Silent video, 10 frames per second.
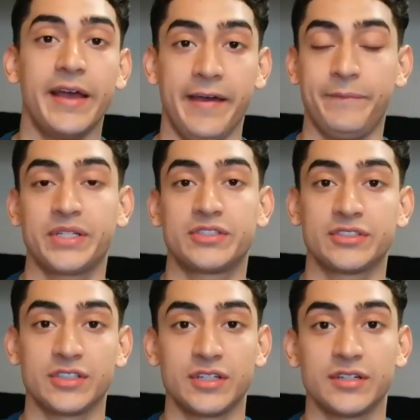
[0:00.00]
Have
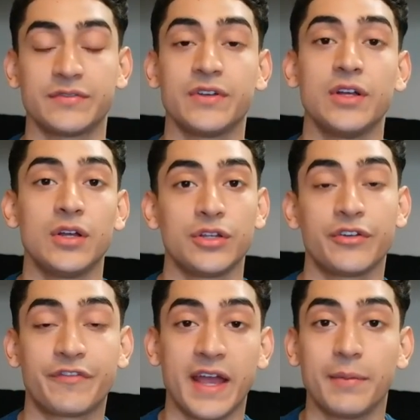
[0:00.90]
pictures of your
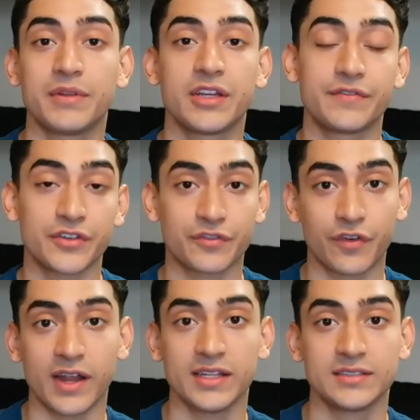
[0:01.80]
family, of your
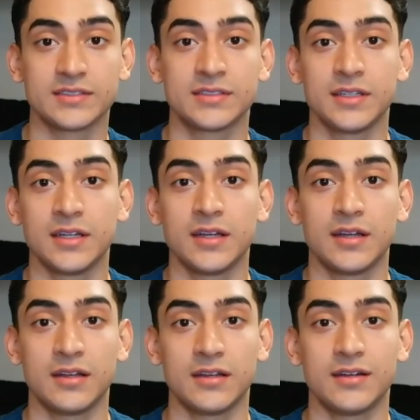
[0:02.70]
friends,
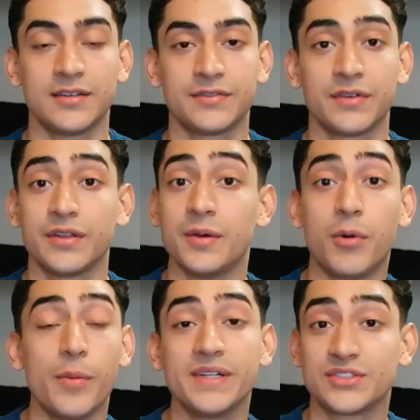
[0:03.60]
of the
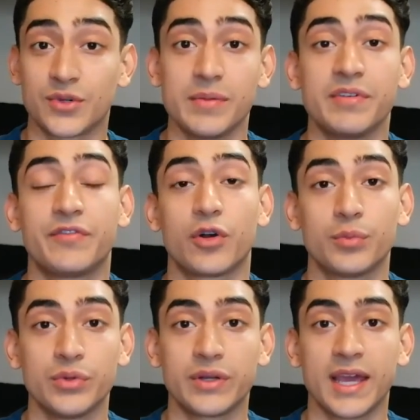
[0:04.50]
moments right before
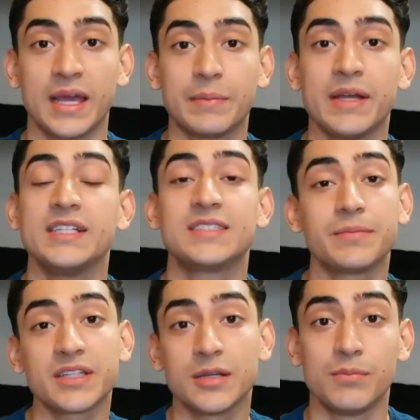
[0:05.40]
boot camp,
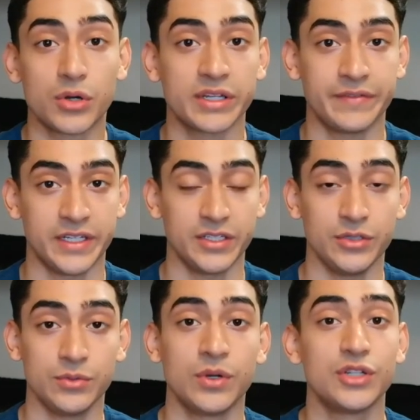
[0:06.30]
something to motivate
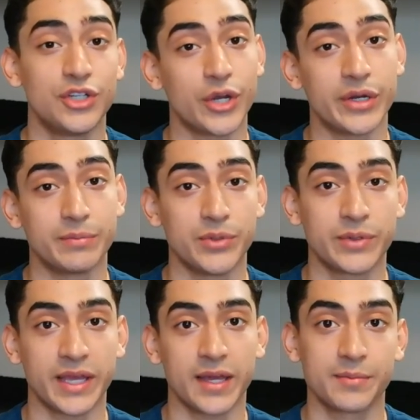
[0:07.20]
you during boot
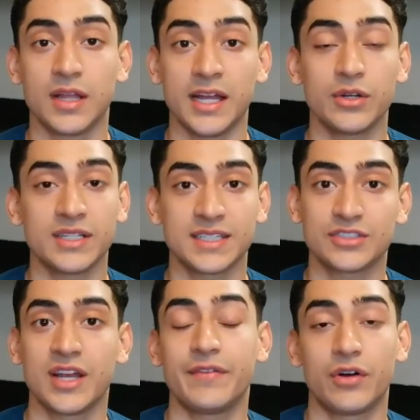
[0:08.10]
camp. I know I said
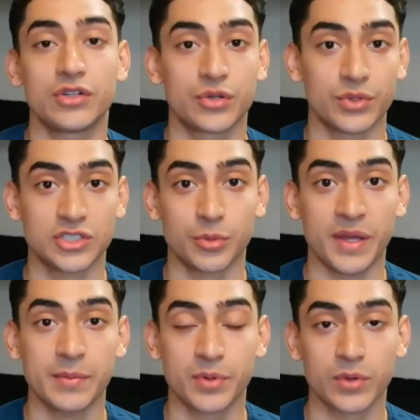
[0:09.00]
to have all your original
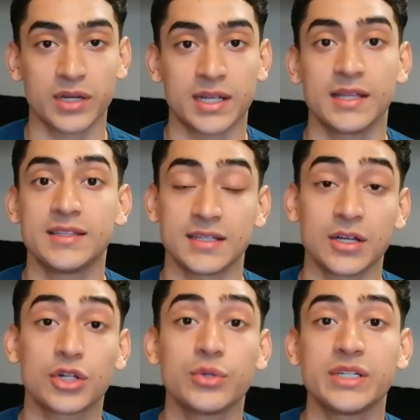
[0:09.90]
paperwork,
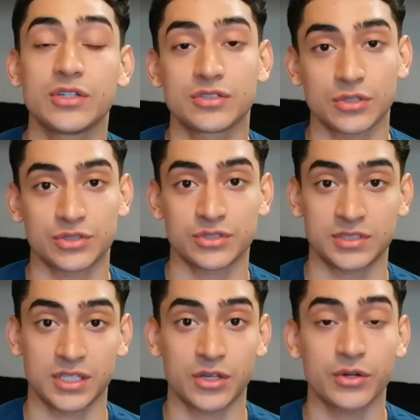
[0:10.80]
including your social
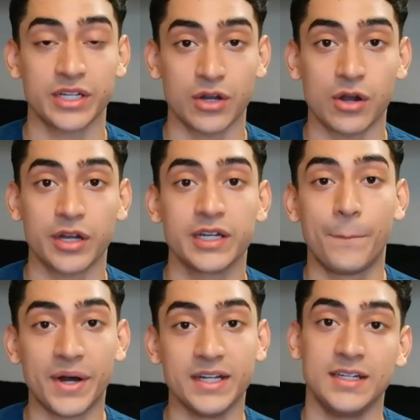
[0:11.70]
security card,
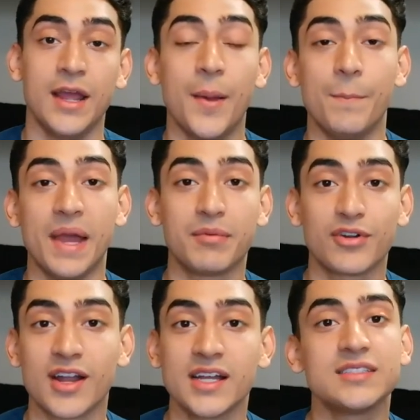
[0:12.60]
but
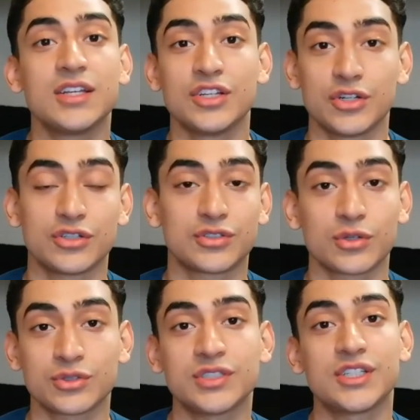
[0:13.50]
memorize your
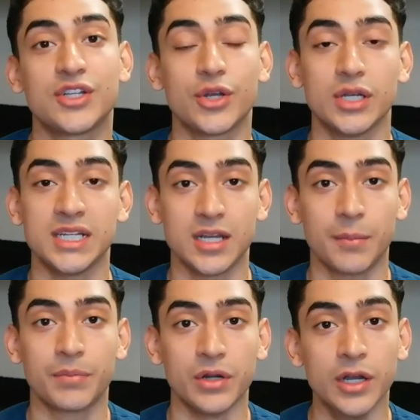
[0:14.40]
social security
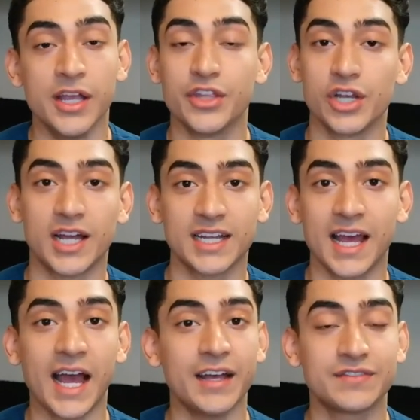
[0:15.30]
number. They're not going to
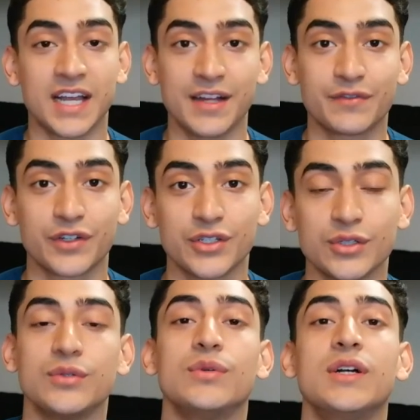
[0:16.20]
have time for
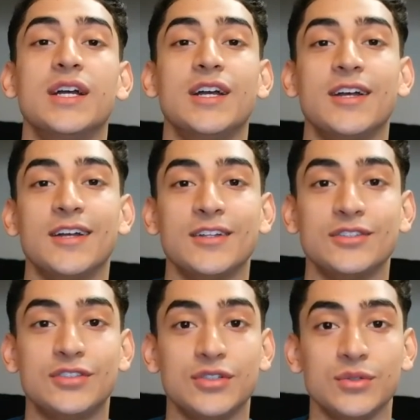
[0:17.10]
you
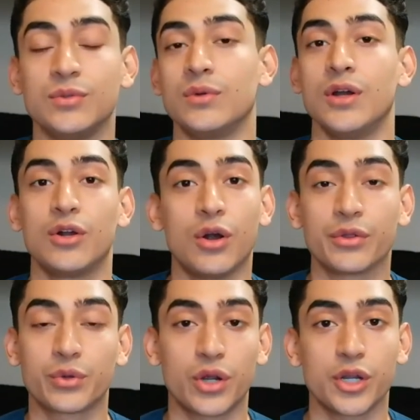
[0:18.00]
to go
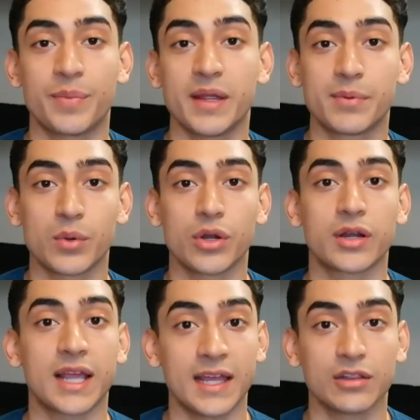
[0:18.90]
through all your
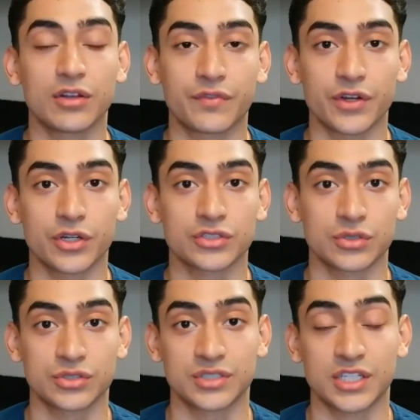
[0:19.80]
paperwork and look for your
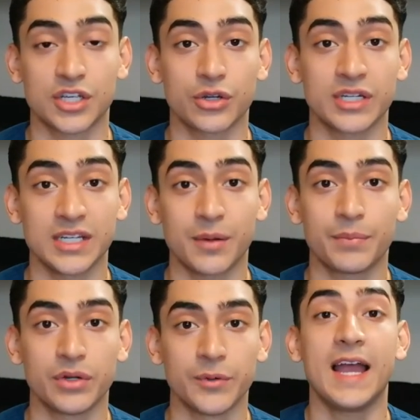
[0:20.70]
social security
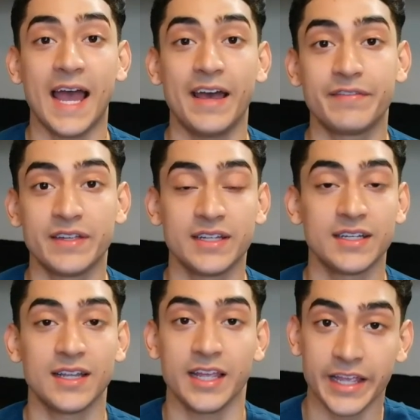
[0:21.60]
number. Have it
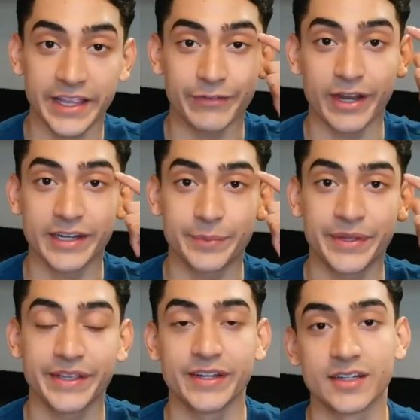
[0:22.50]
right up
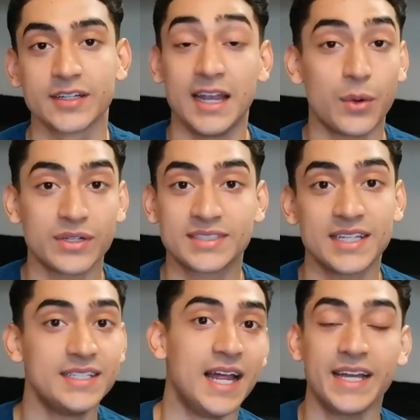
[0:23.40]
here. And I want to say
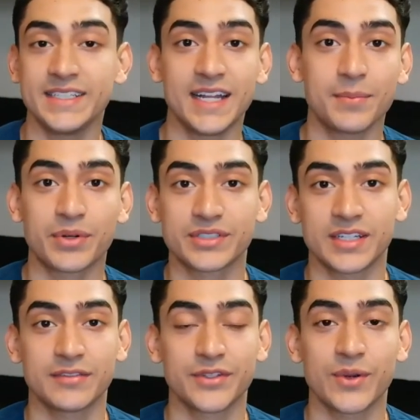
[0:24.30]

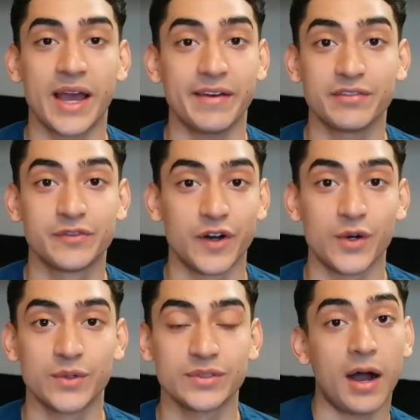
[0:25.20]
99% of you have a
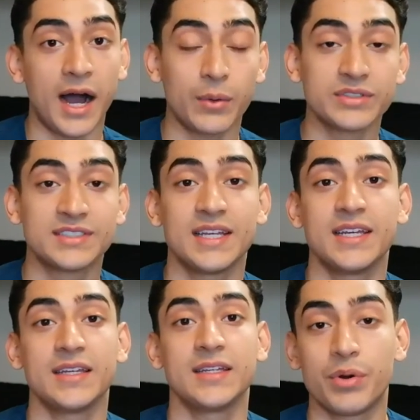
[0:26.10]
phone. I would
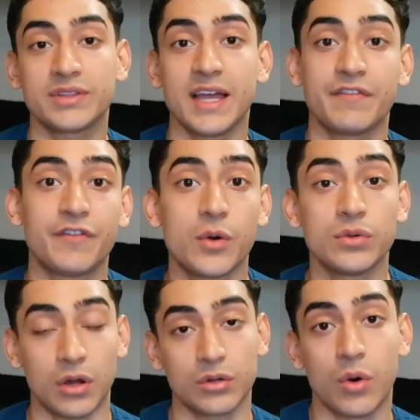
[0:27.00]
say put that
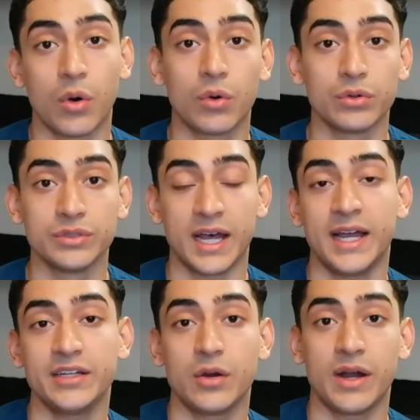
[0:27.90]
phone on hold.
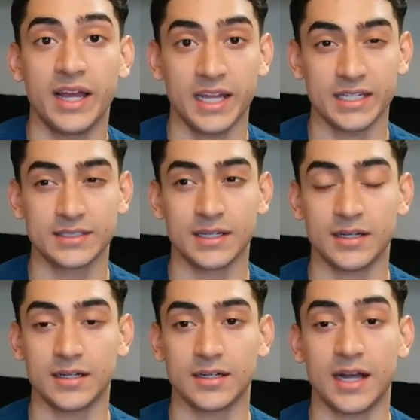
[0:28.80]
I know I had,
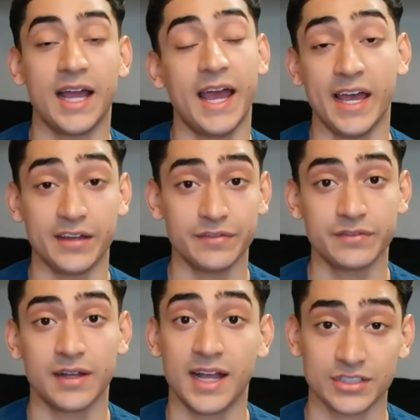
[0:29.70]
uh, I have
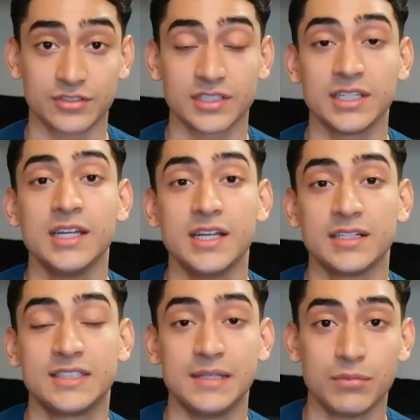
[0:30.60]
actually,
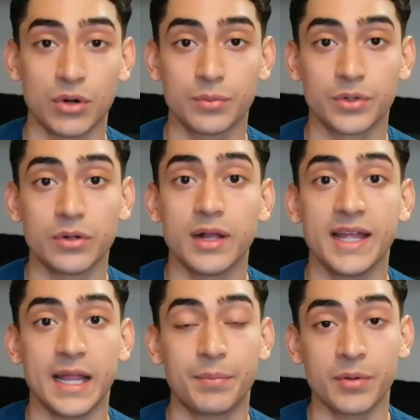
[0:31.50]
T-Mobile,
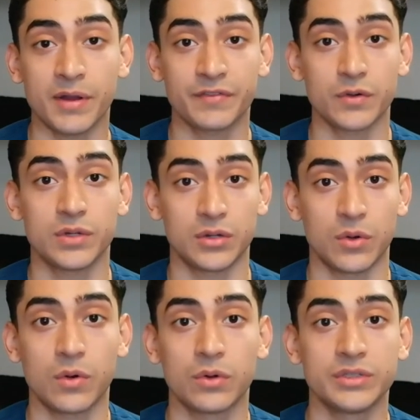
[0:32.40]
and I put my phone on
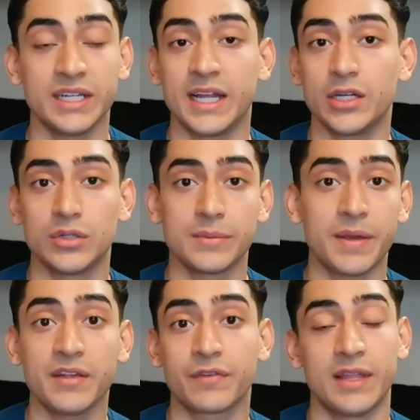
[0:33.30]
hold, and I only
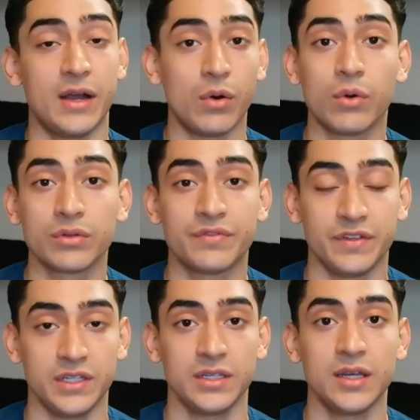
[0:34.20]
paid for that hold
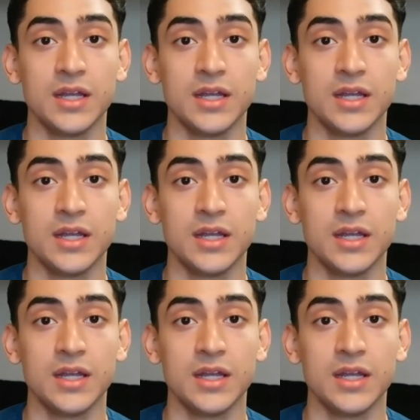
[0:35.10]
fee.